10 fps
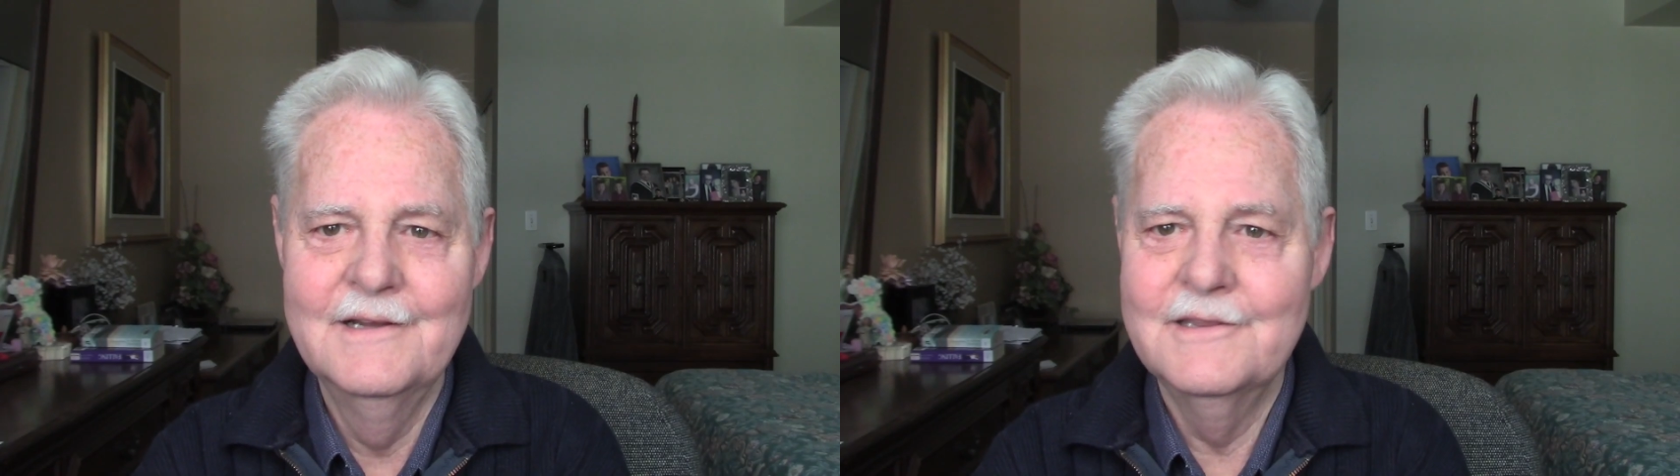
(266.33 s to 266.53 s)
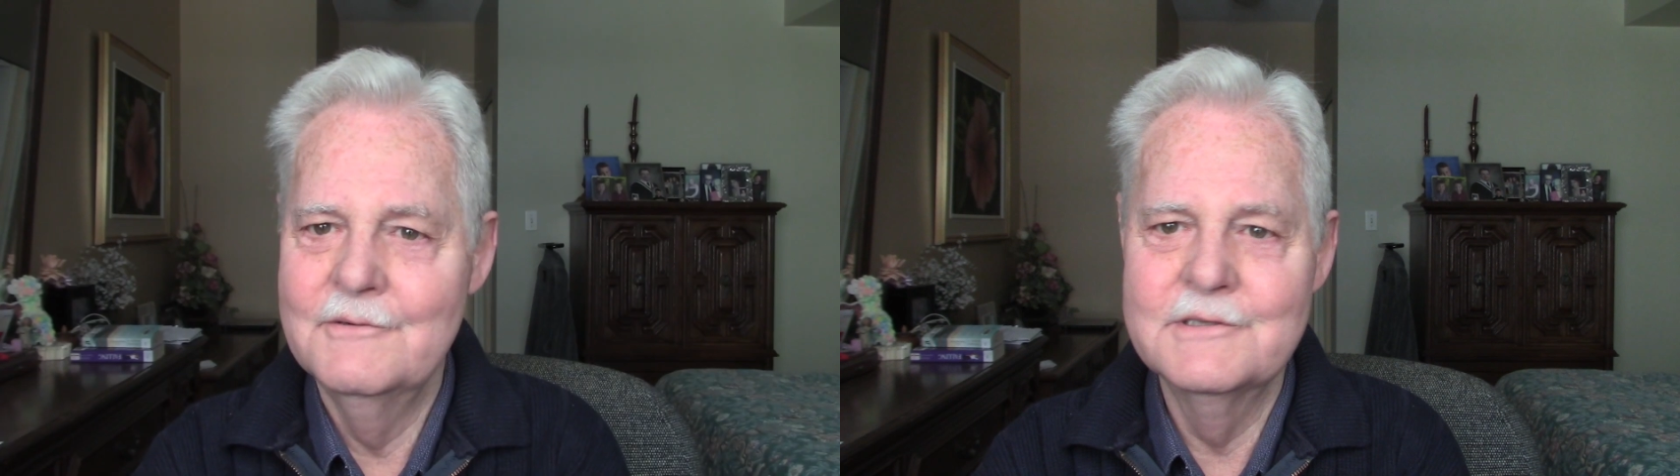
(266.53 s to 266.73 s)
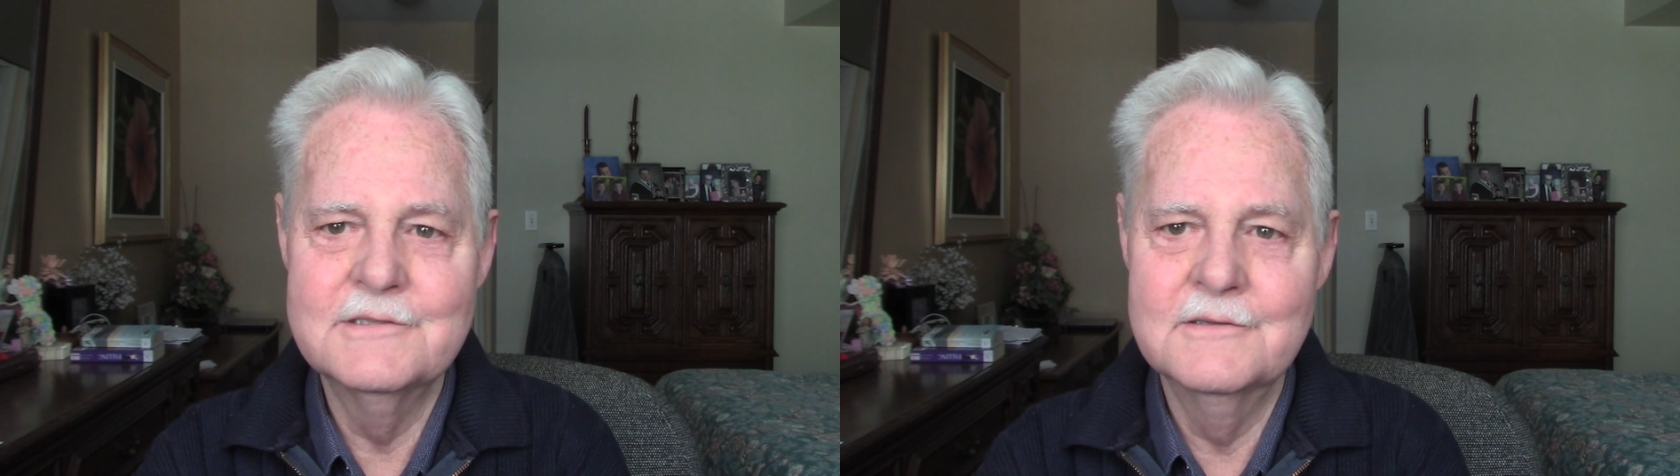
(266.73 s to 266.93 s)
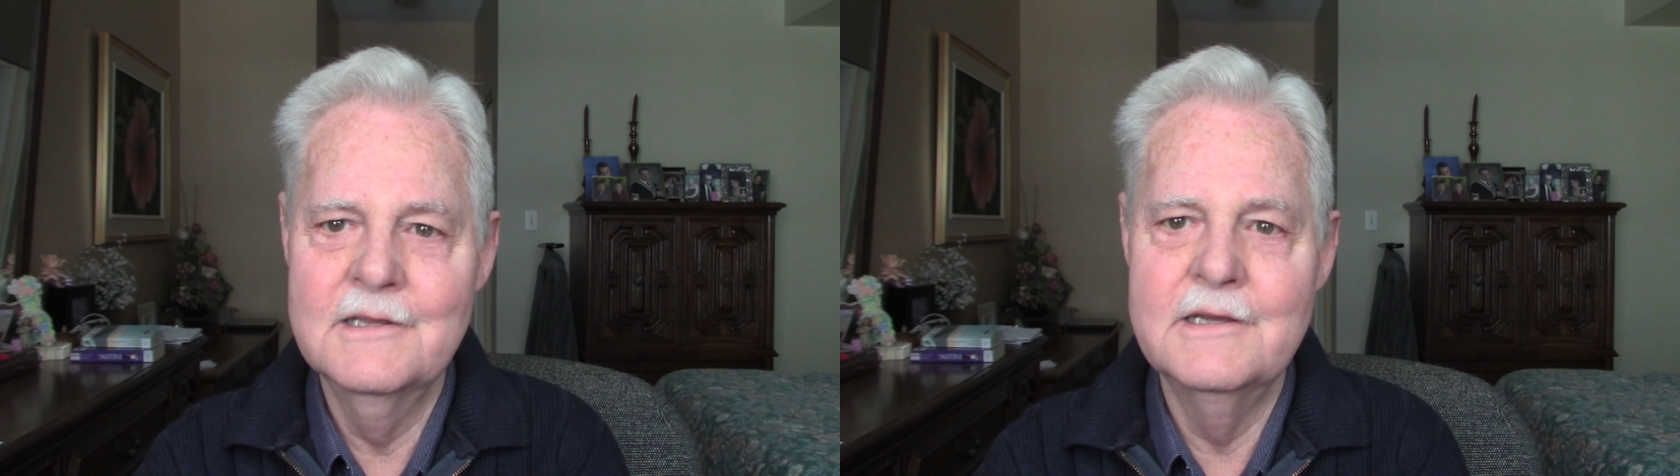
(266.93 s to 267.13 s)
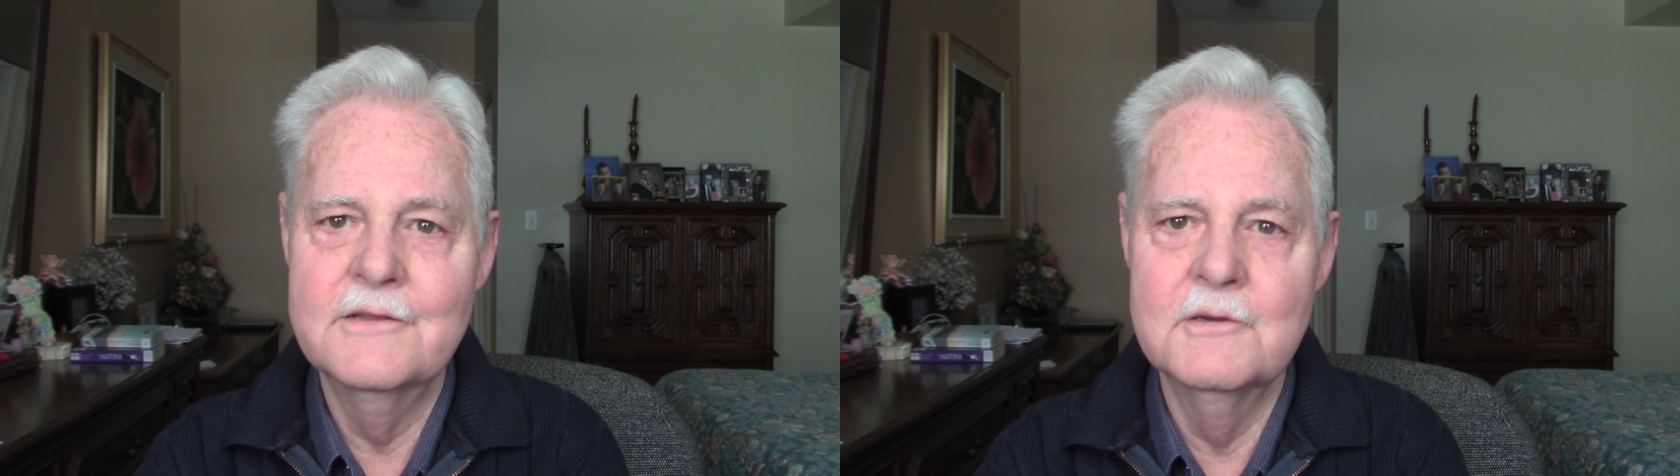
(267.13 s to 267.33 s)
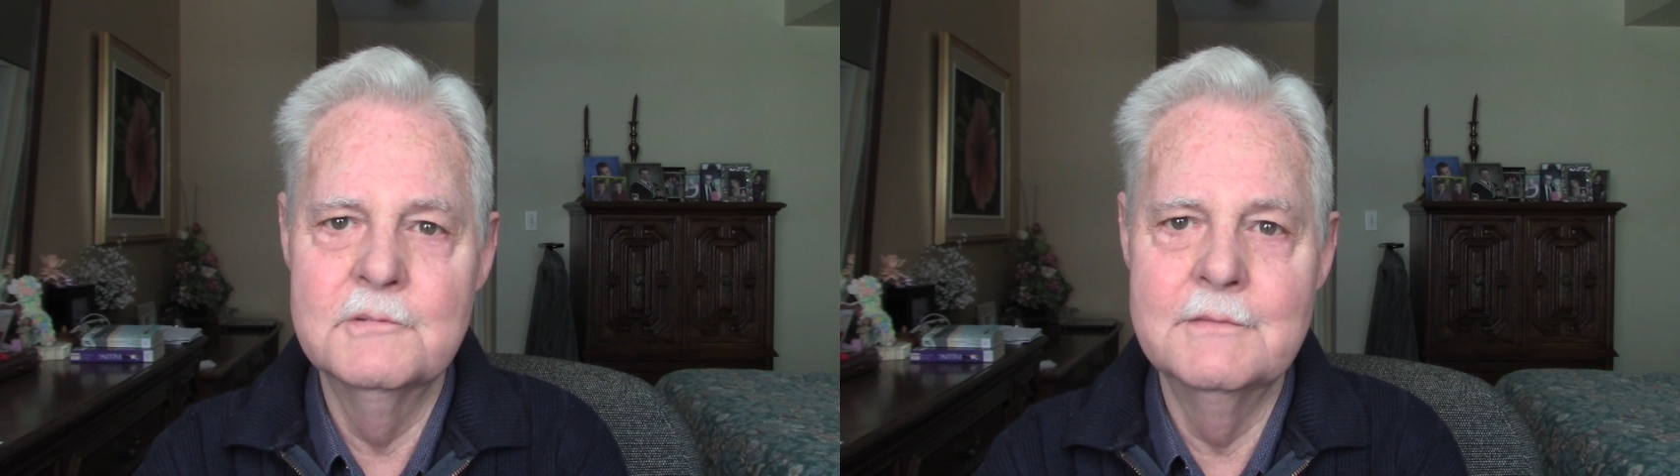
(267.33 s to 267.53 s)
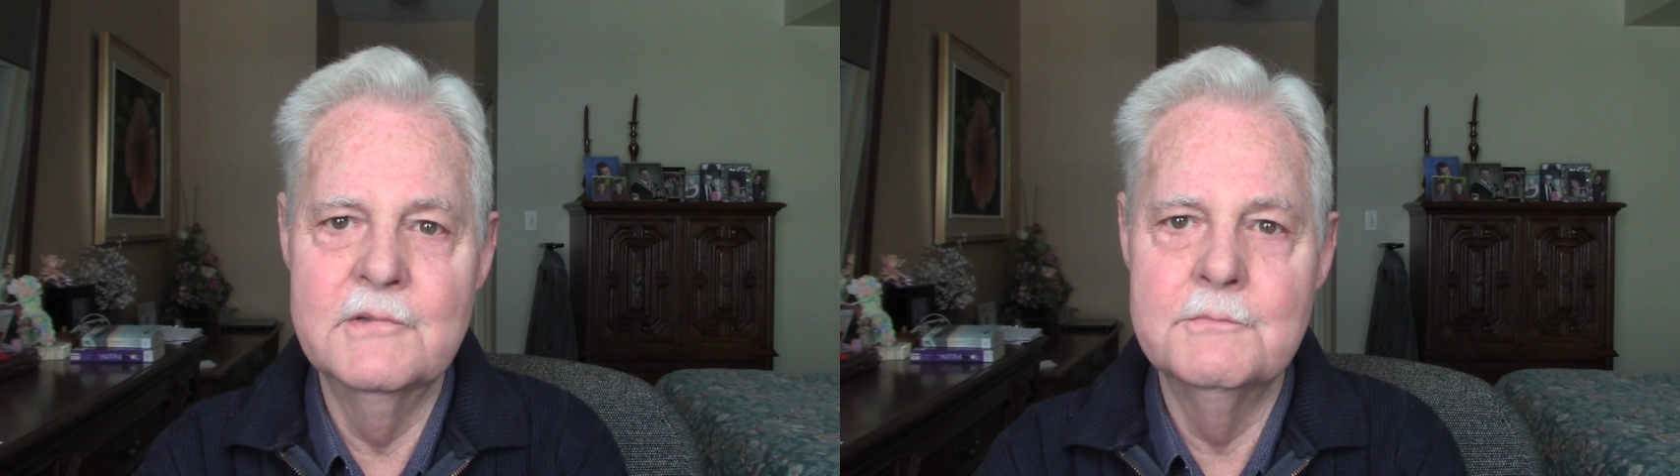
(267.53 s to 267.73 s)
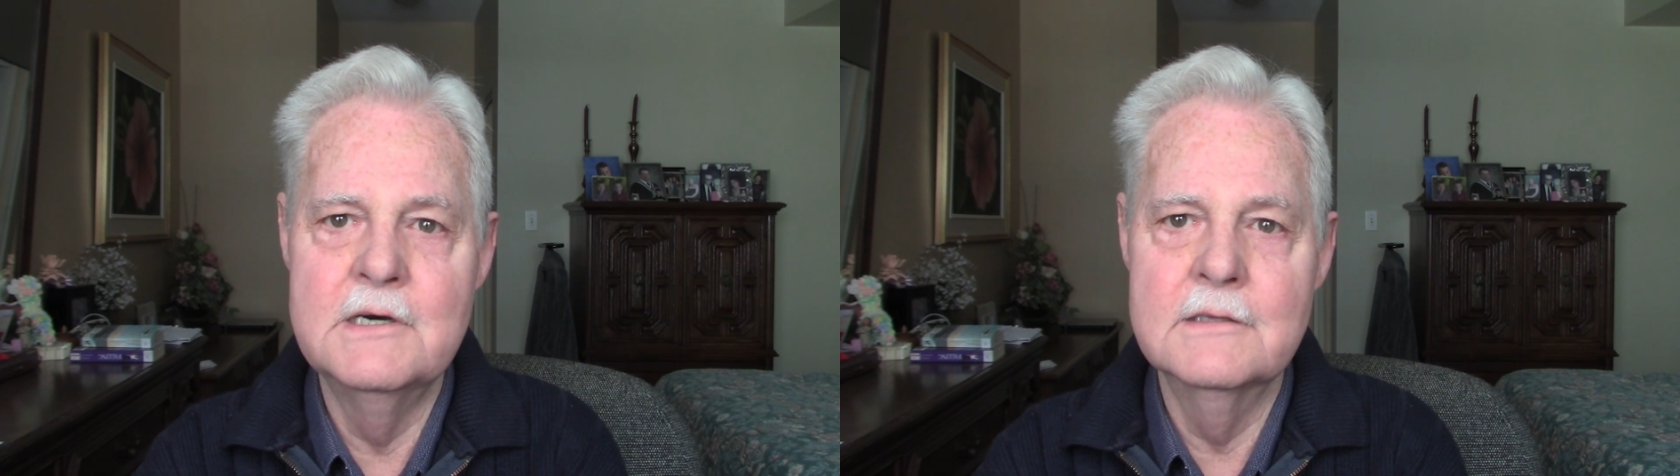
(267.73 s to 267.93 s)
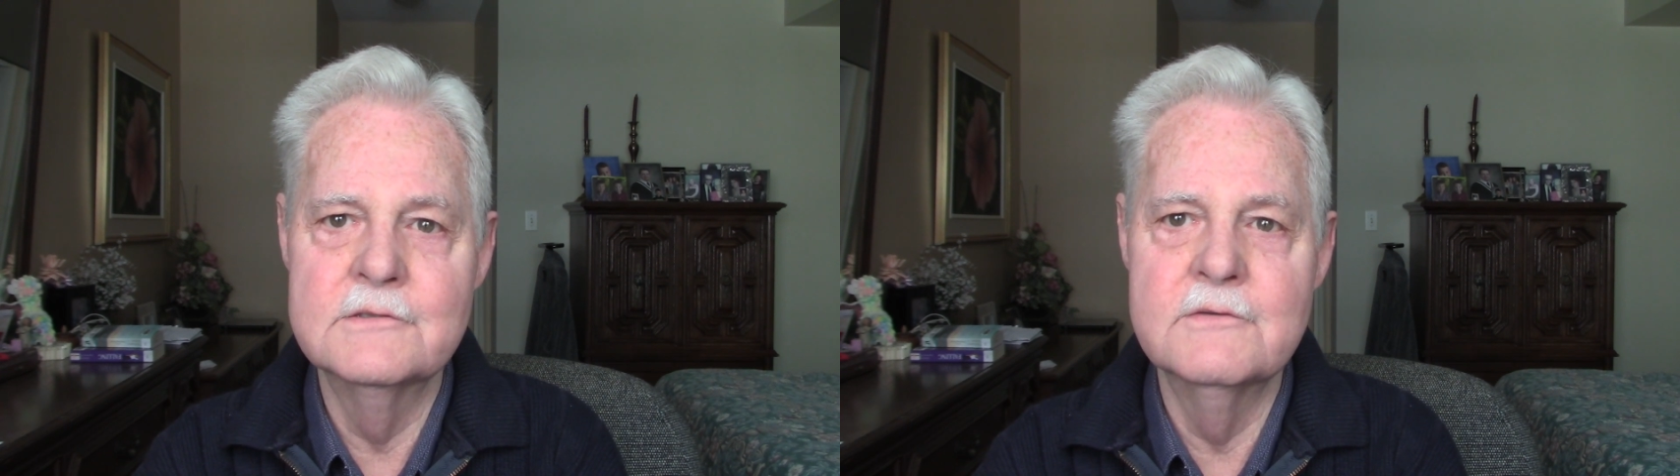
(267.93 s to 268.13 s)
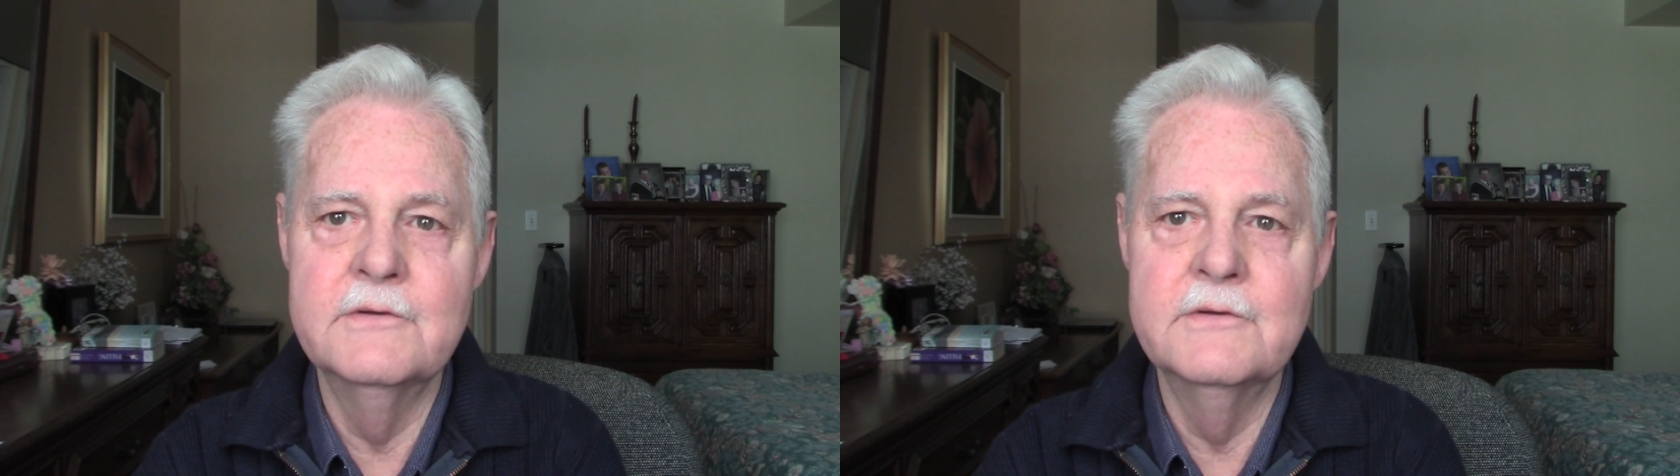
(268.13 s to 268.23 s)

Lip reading: There were certainly other Plymouth models